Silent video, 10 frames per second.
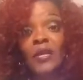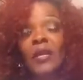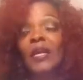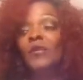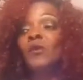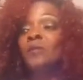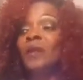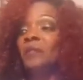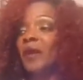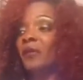It would
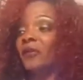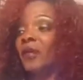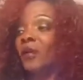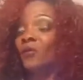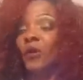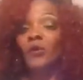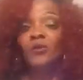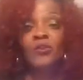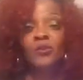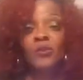be better to get one or
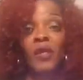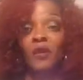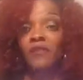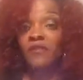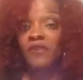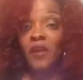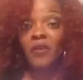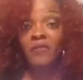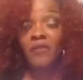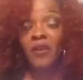two that are
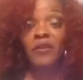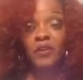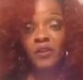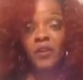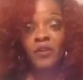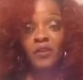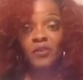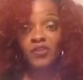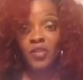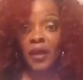very, very good at their
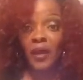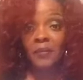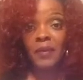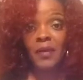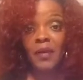job,